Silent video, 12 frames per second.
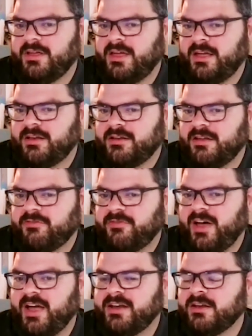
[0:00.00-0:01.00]
And if
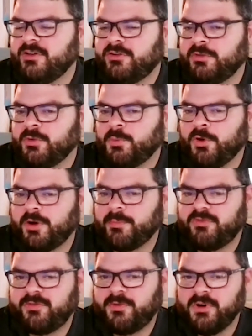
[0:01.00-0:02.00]
I didn't do the work
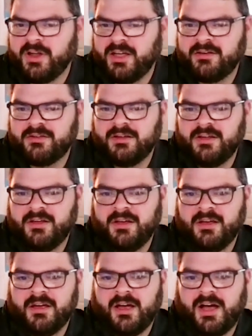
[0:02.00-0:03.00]
beforehand,
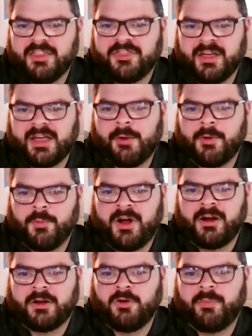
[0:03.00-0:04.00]
I think I would
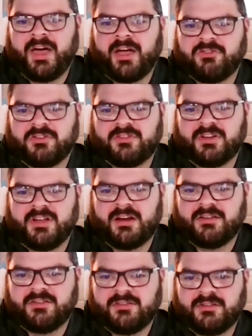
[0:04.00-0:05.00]
want to go back just to
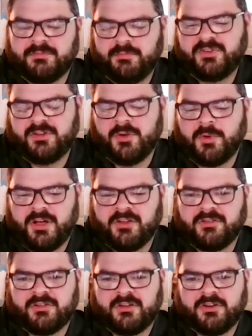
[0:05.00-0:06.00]
kind of see what
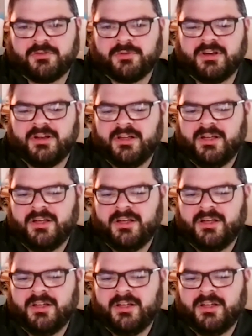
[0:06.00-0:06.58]
else is there. So